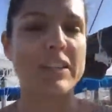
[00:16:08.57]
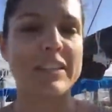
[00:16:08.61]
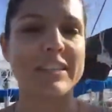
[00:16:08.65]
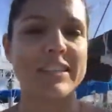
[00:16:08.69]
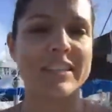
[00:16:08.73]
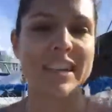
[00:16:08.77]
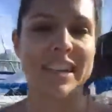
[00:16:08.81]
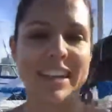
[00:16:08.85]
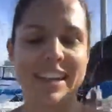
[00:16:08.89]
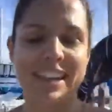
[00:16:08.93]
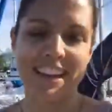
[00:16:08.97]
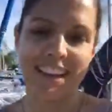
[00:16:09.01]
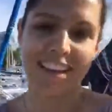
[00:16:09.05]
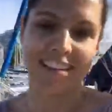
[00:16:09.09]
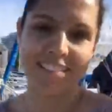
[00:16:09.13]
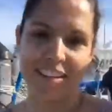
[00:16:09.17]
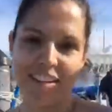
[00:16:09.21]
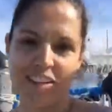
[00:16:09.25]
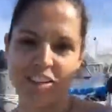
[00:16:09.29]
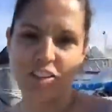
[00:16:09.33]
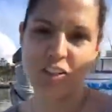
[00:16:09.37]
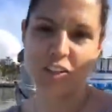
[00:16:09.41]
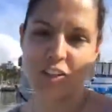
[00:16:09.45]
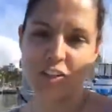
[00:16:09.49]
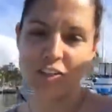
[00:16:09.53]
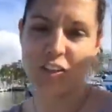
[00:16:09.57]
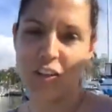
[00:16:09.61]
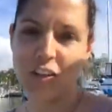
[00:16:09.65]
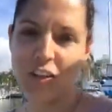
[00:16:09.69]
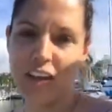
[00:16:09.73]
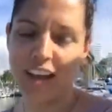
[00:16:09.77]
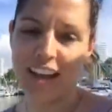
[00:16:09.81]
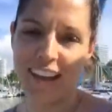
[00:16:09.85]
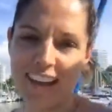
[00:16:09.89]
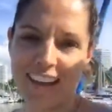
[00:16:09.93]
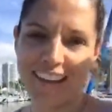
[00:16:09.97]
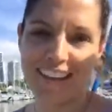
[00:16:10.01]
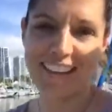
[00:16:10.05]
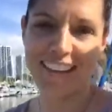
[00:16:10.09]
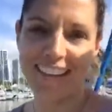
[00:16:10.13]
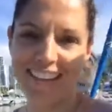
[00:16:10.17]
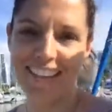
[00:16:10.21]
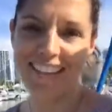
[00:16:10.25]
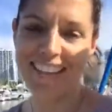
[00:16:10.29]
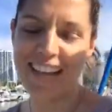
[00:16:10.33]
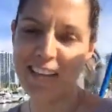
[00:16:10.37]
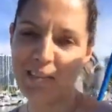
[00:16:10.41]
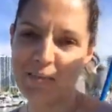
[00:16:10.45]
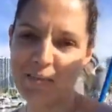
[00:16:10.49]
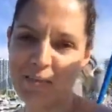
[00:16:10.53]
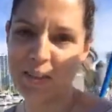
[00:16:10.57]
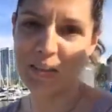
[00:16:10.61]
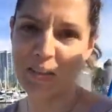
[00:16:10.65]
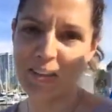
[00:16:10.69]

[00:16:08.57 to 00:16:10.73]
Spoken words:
sailing adventures. Okay, that's my